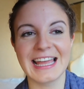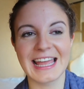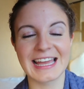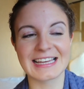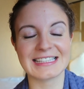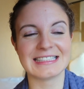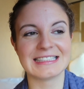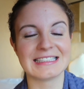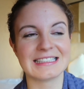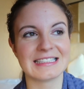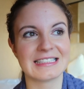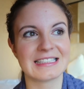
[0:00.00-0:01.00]

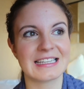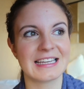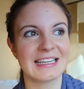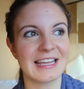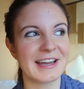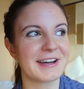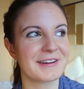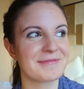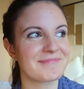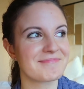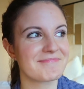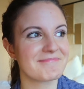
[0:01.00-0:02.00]
And
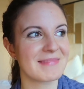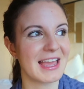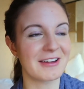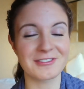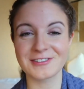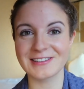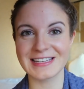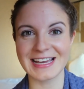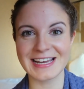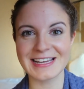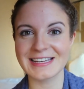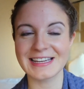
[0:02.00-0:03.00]
yeah, other than
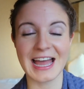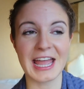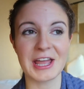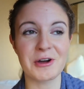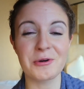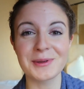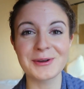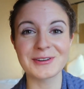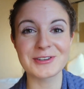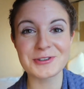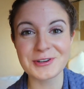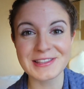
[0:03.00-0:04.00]
that, I hope you
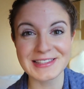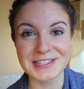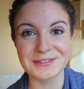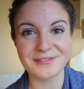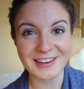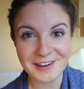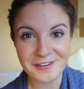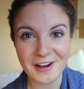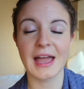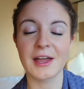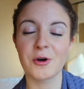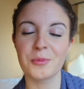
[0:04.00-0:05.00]
enjoyed this
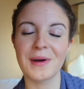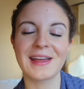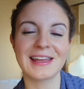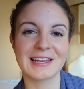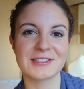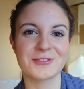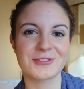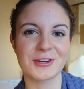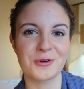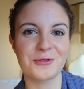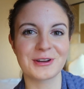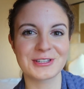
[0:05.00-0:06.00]
video. I hope I answered
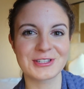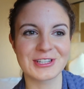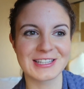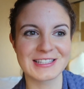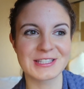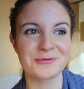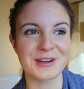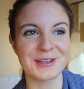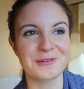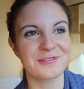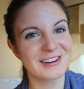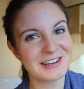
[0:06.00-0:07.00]
the questions the way
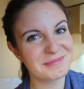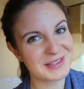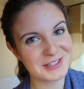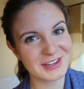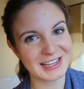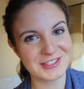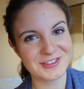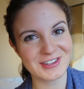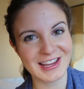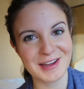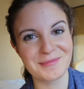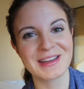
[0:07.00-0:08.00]
you wanted me to
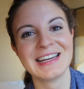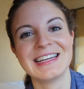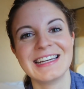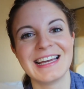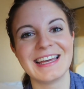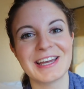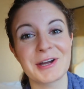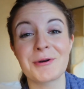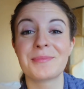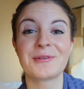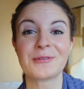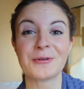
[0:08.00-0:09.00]
answer them, and I
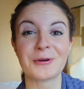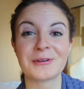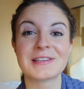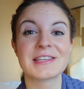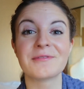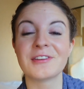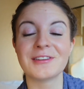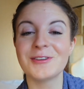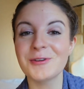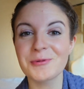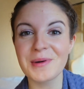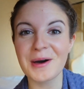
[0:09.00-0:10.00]
hope you learned something
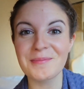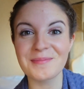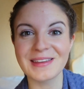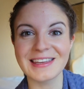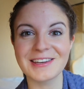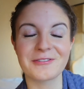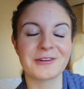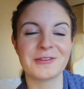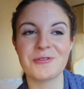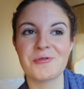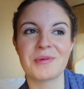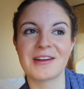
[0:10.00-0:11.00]
new about me or
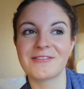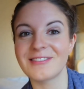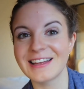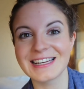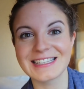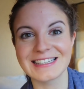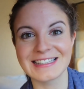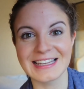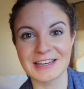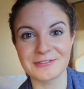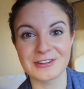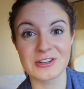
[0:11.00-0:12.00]
new about flight attendant
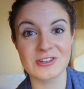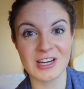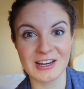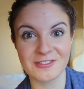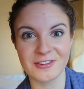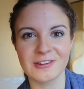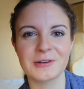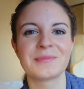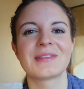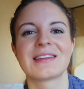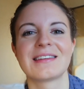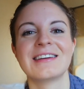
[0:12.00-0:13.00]
life in
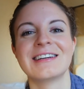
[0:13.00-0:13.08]
general.